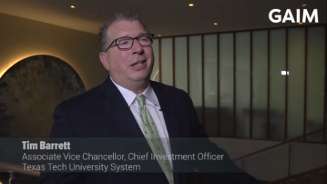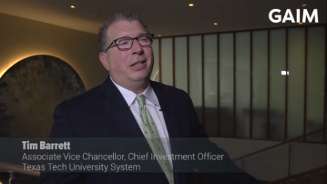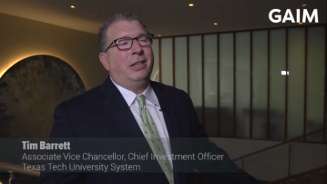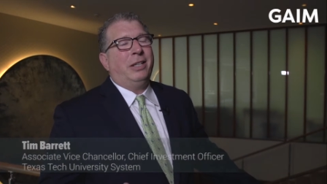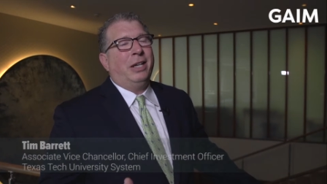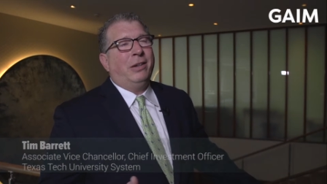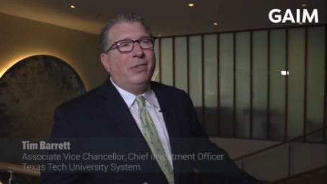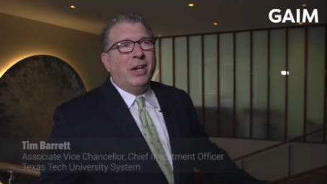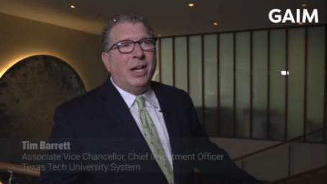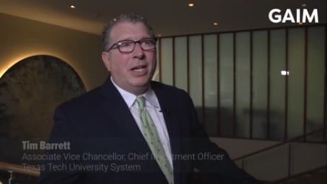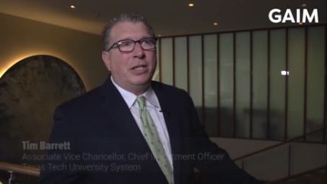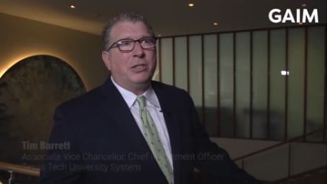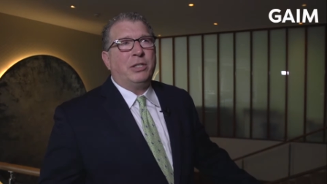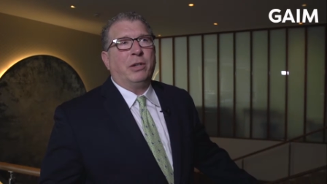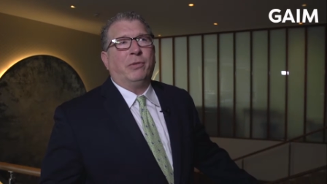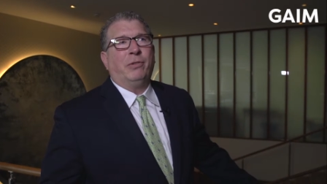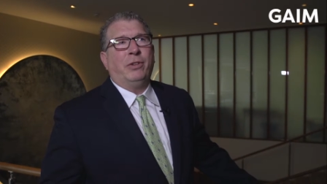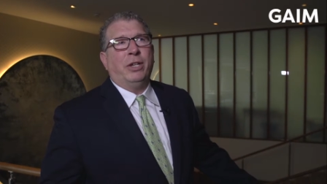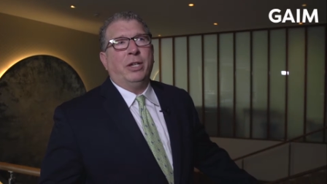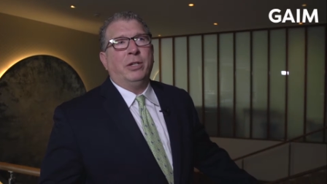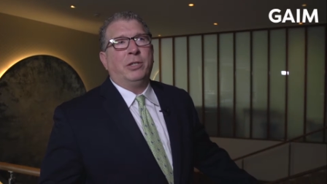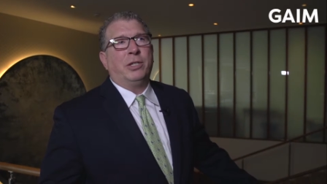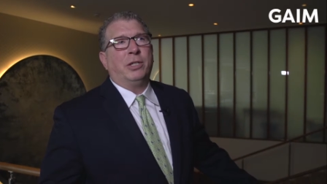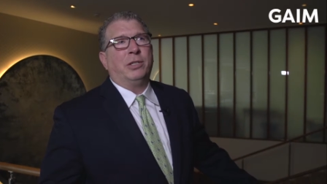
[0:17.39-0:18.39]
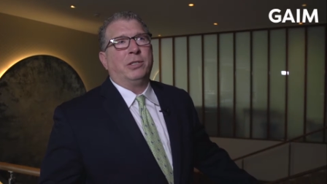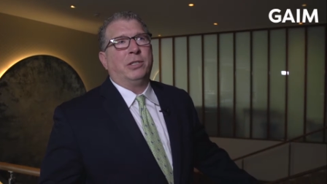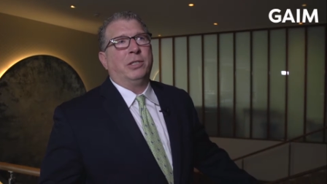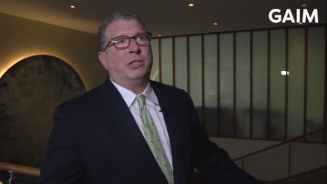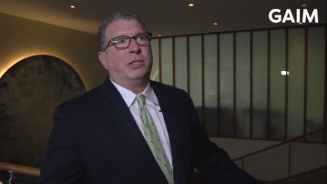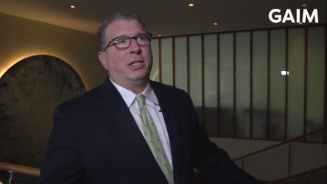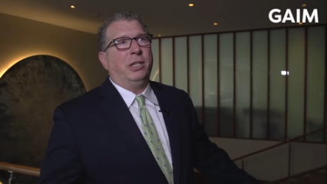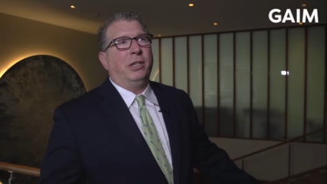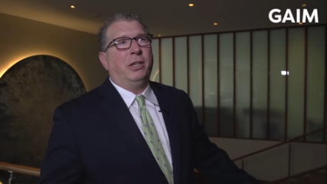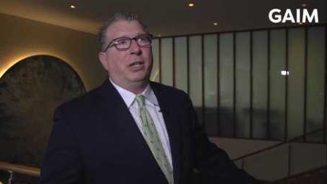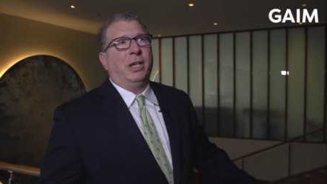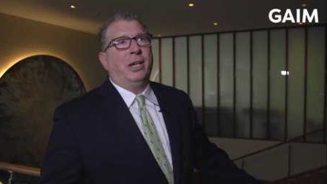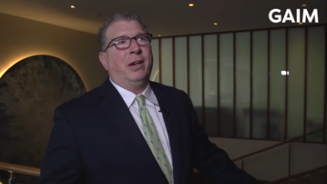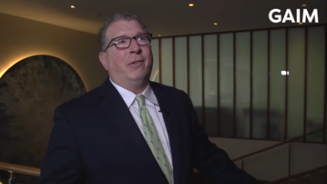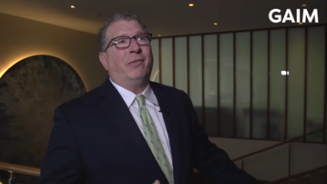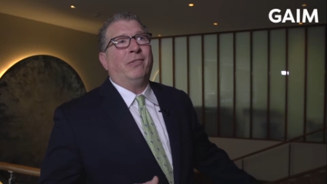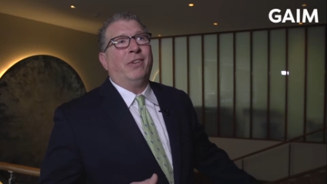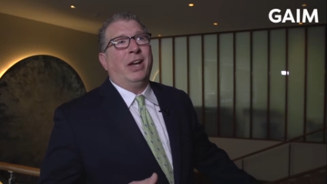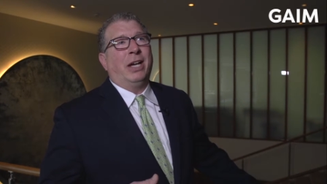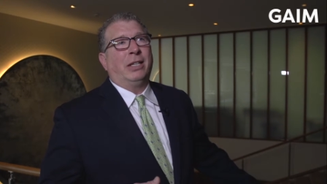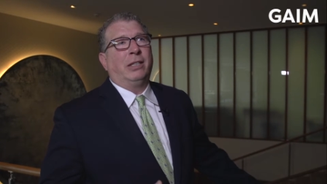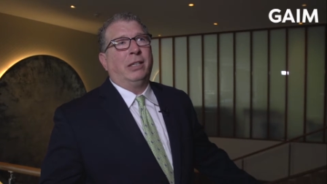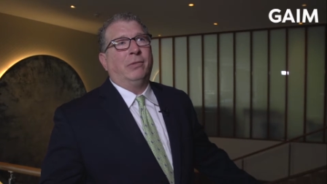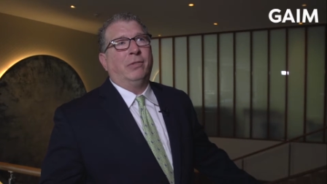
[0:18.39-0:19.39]
The advantage of futures is that you can
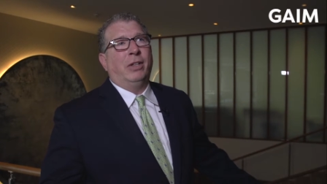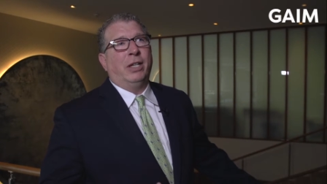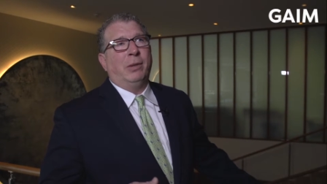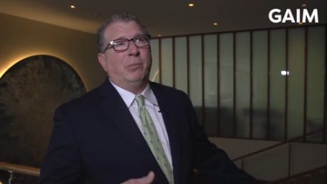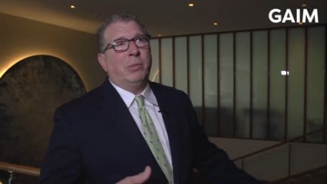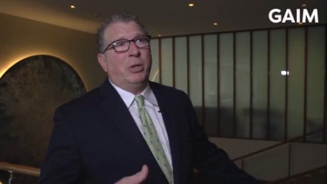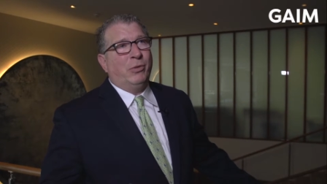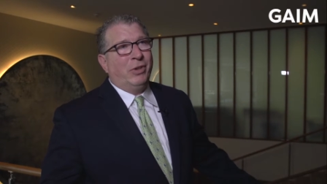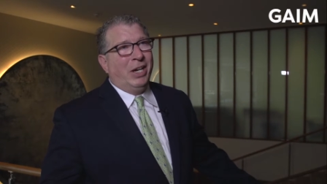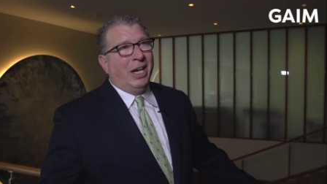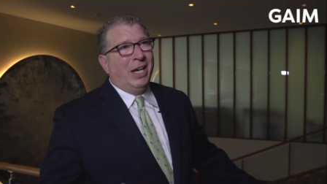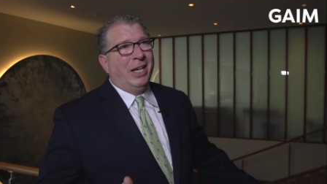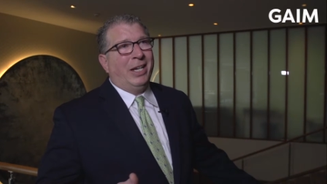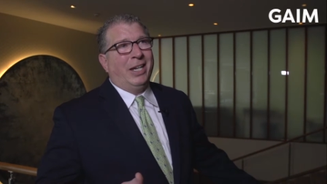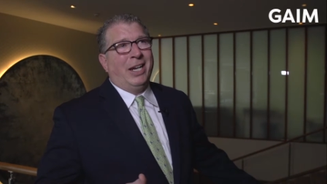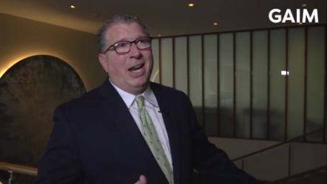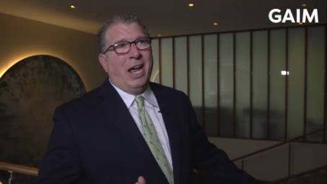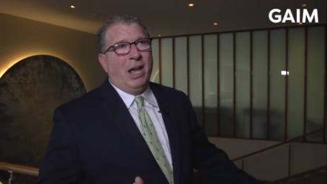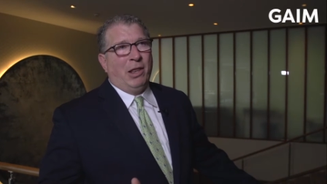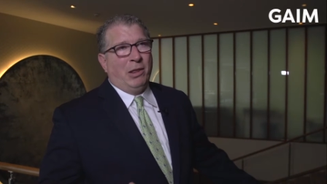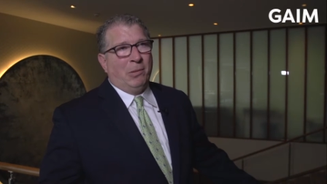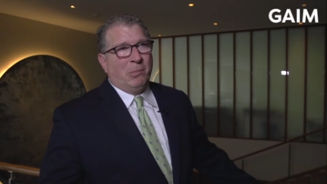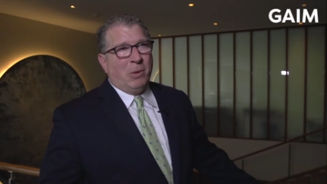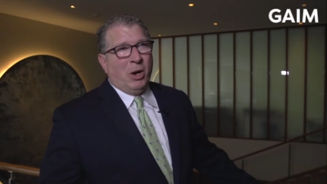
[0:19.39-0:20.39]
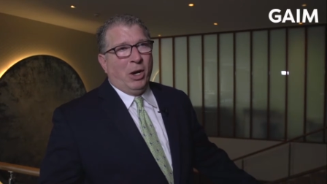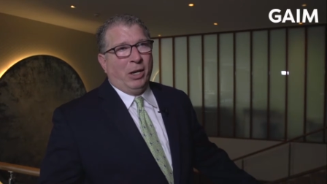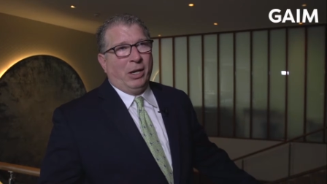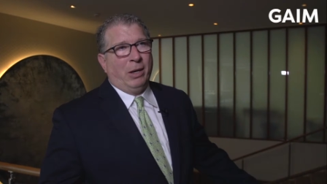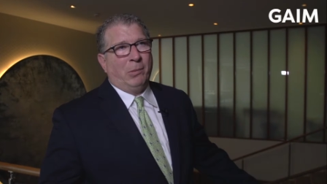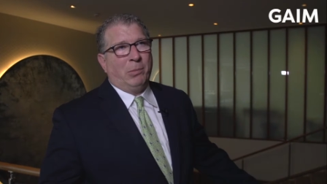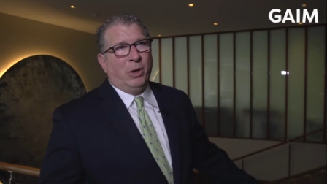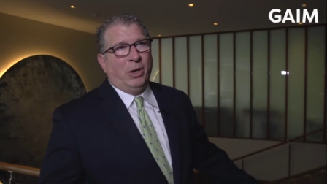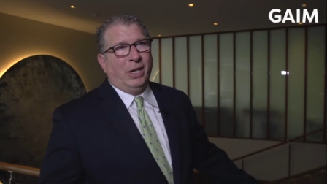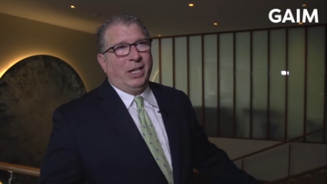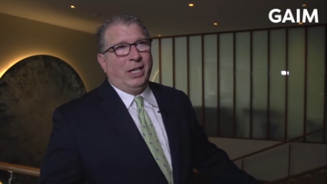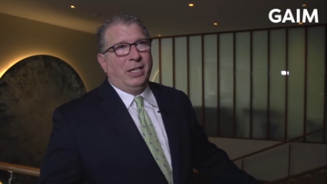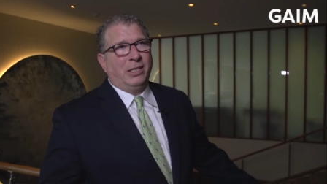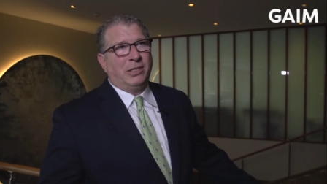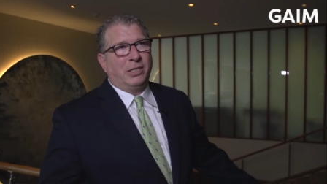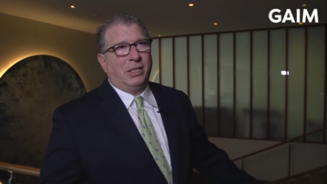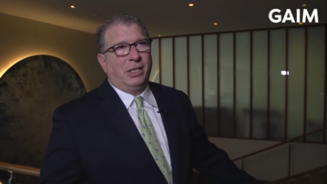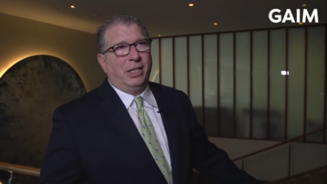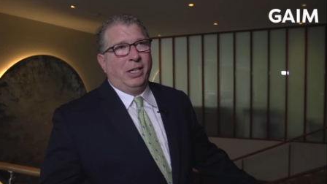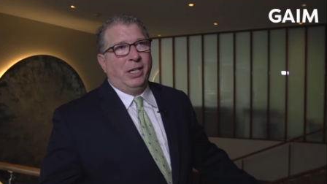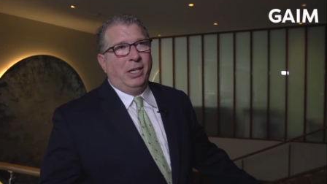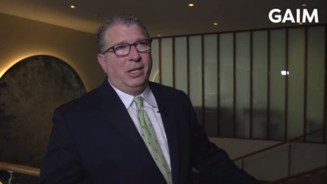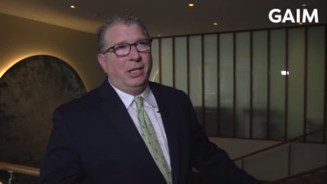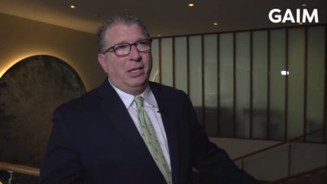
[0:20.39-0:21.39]
effectively move in and out of the market pretty
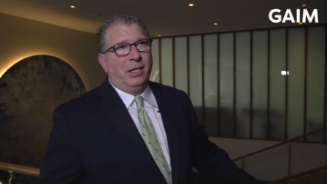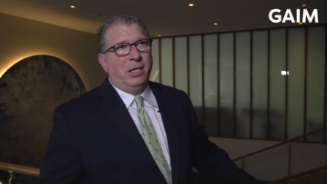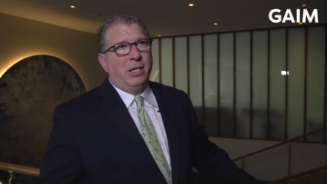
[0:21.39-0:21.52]
easily.